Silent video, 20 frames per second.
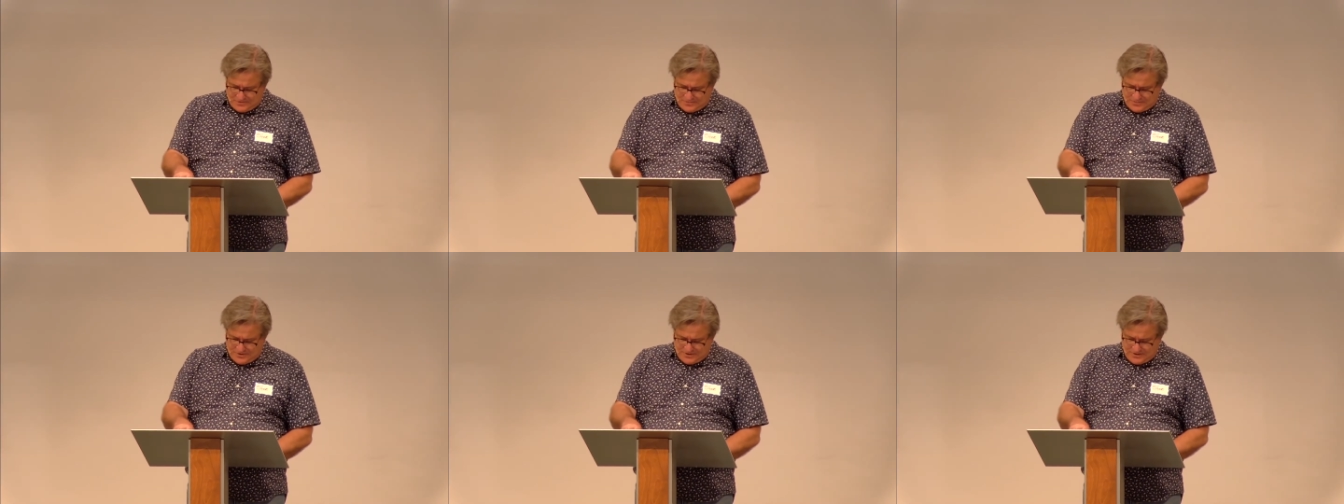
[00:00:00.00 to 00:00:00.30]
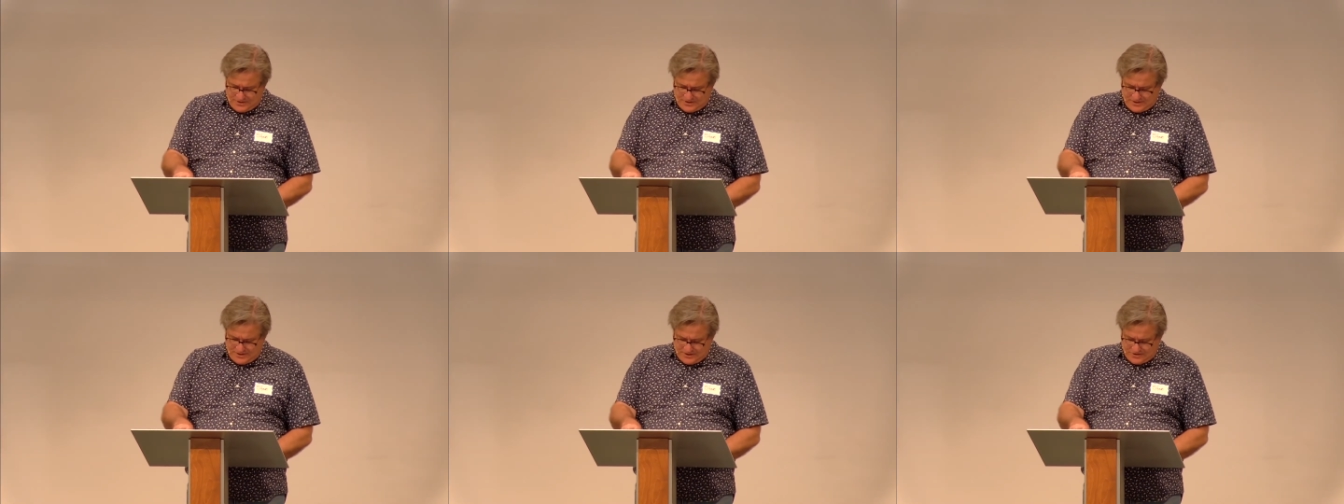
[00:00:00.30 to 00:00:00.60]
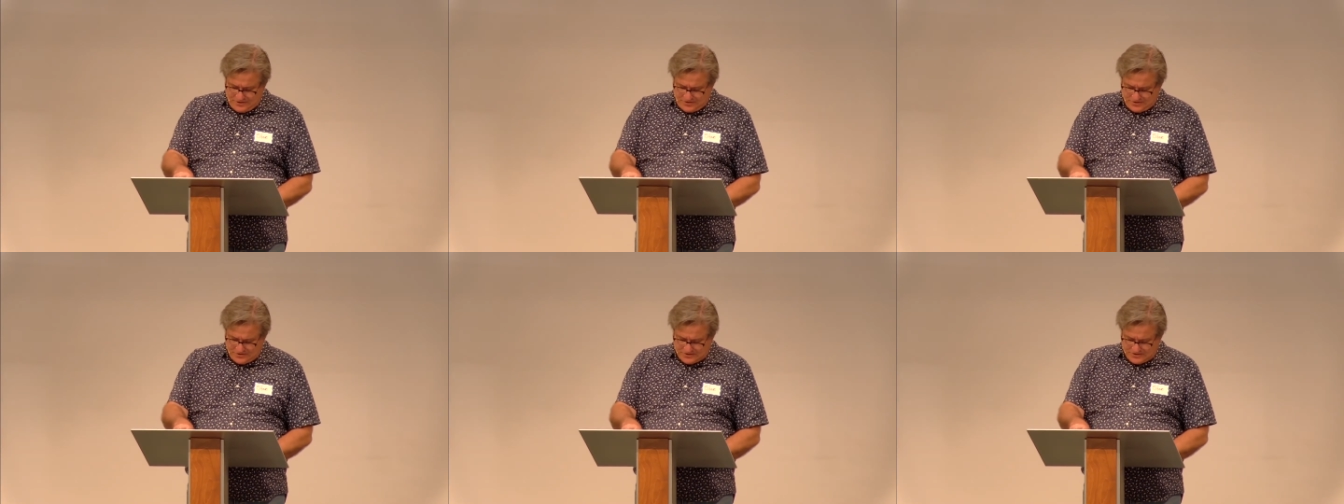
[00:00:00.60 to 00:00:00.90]
would be an
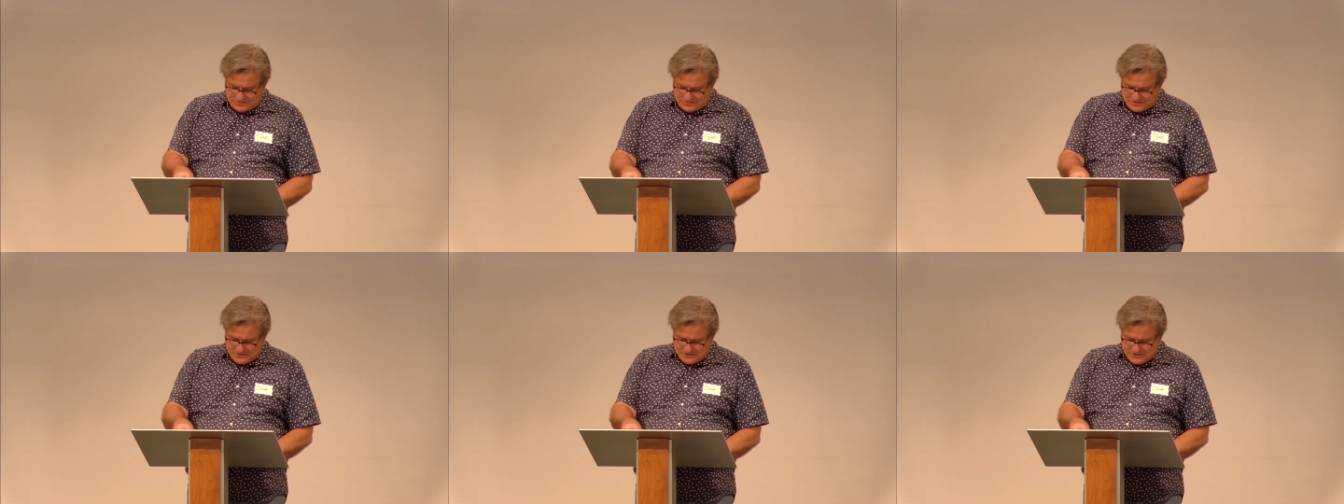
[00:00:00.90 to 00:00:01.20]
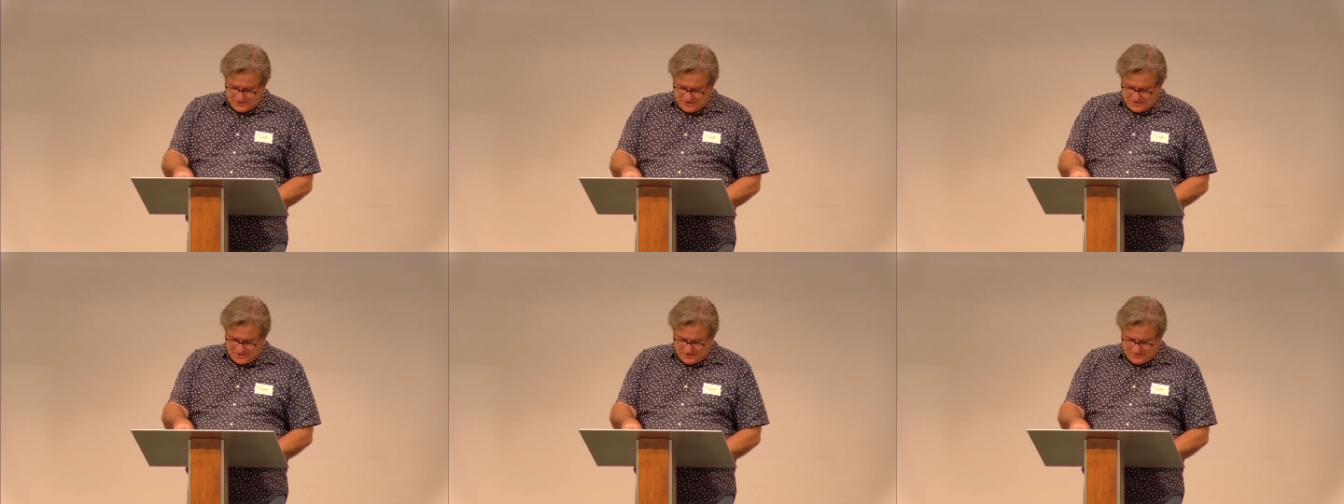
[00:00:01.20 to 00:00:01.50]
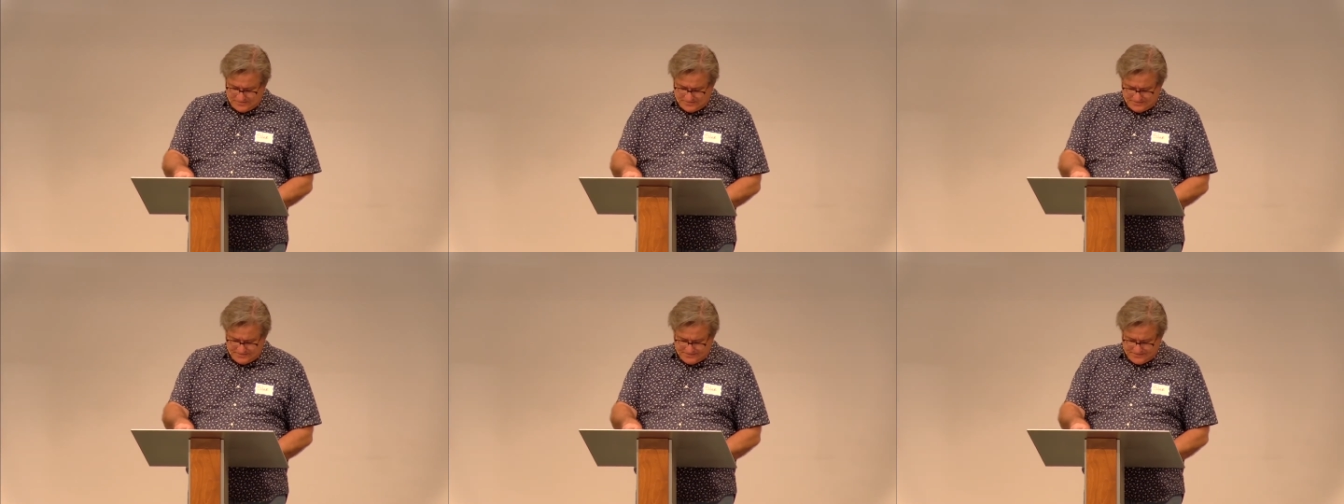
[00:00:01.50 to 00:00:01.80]
encouragement to
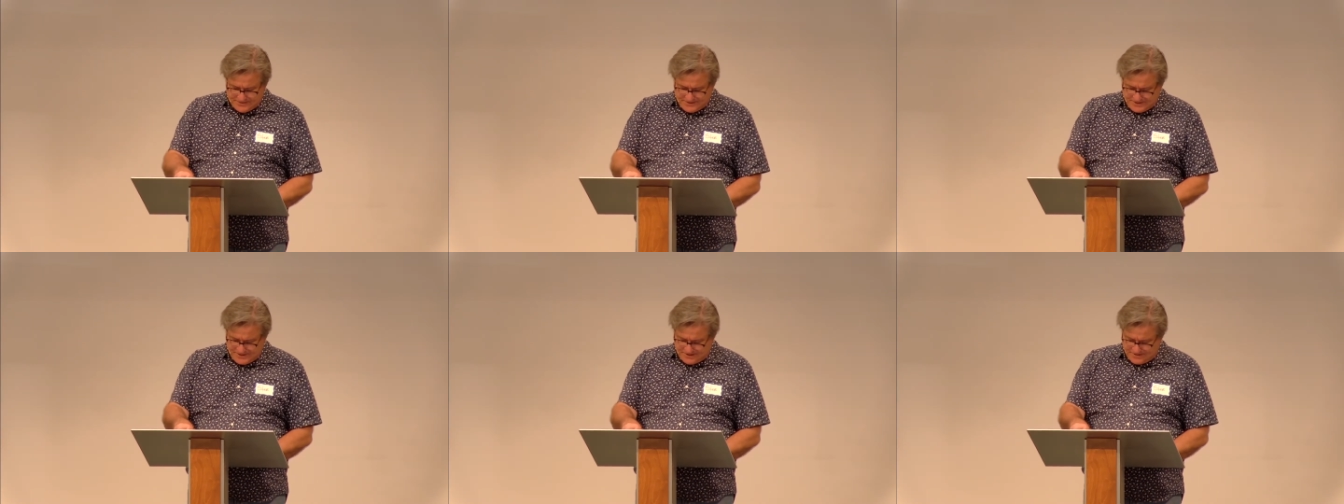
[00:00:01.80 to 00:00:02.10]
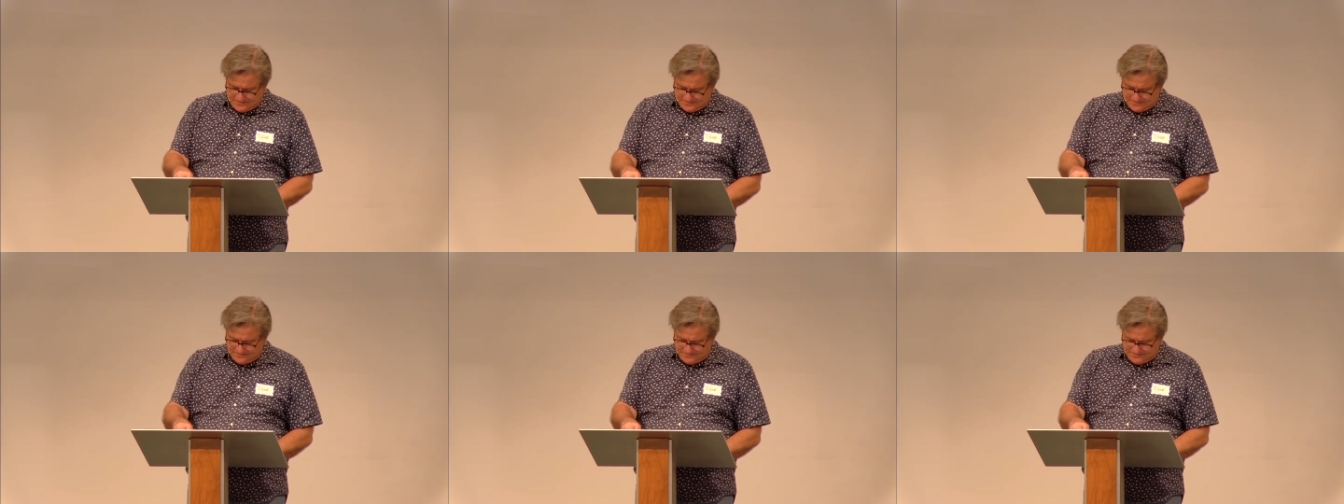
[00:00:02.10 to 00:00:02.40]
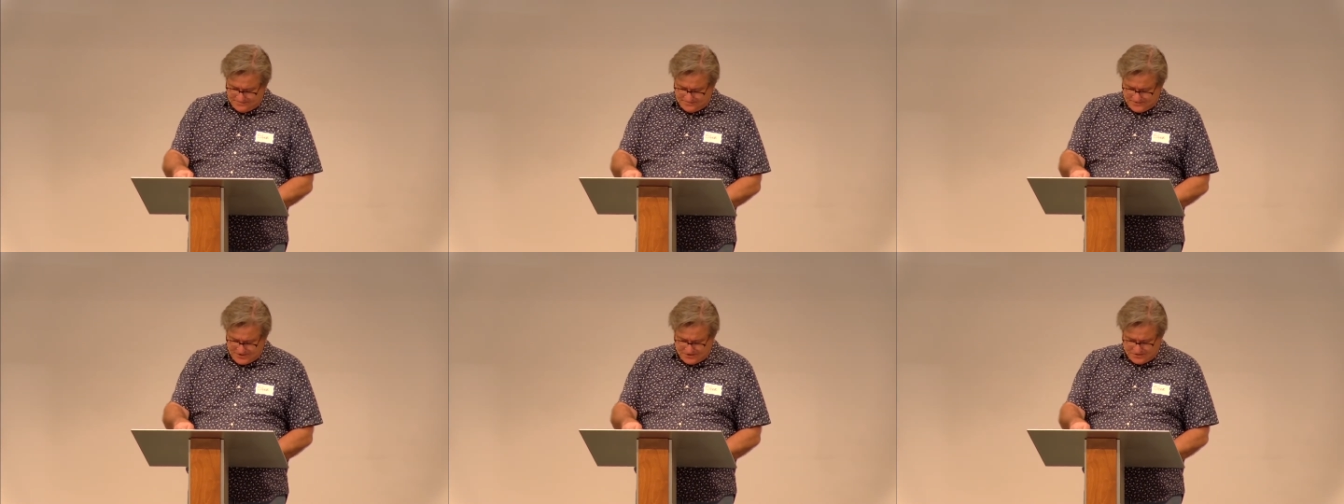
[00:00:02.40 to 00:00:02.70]
all. Um,
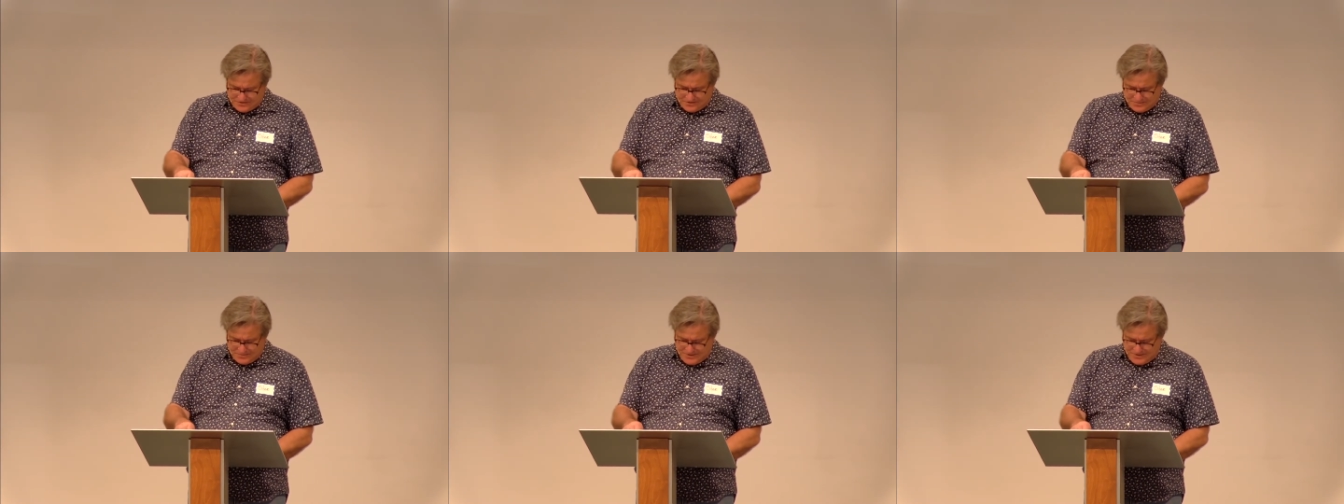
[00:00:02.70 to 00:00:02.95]
Father,